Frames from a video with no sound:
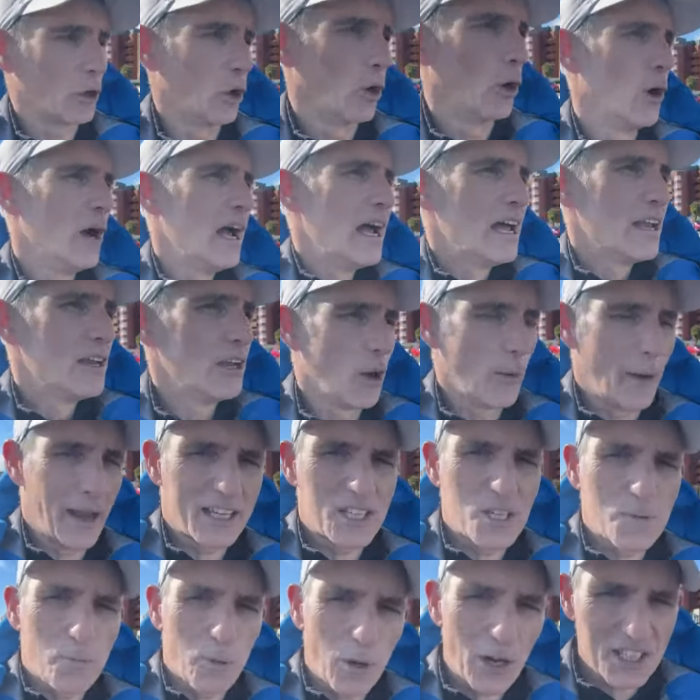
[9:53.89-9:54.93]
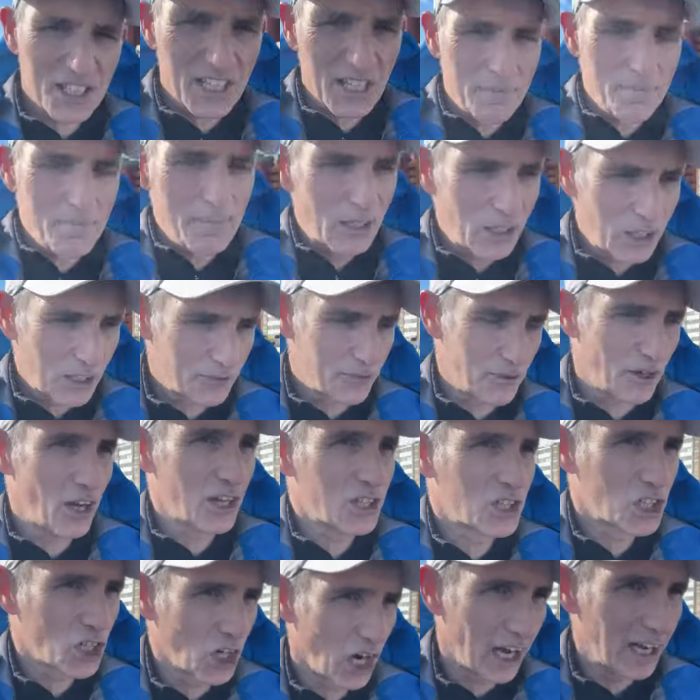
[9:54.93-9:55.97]
or no, expressing milk for her
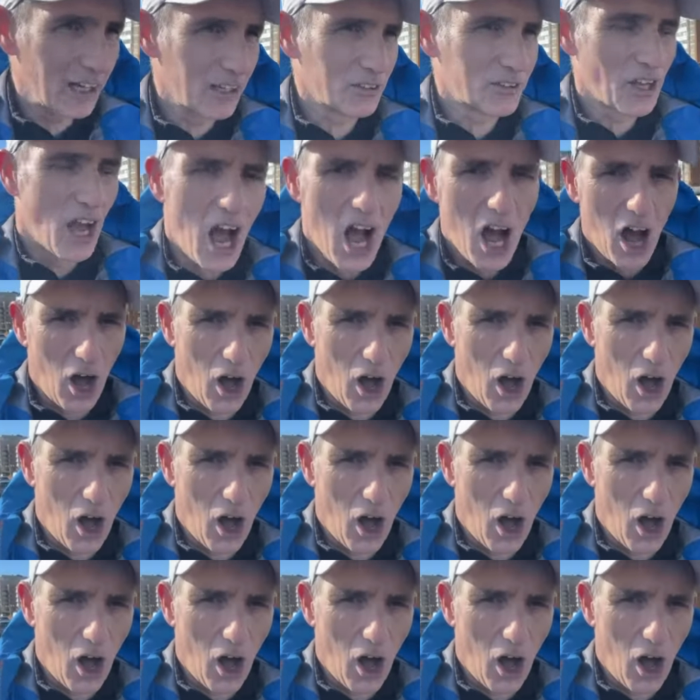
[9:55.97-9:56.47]
child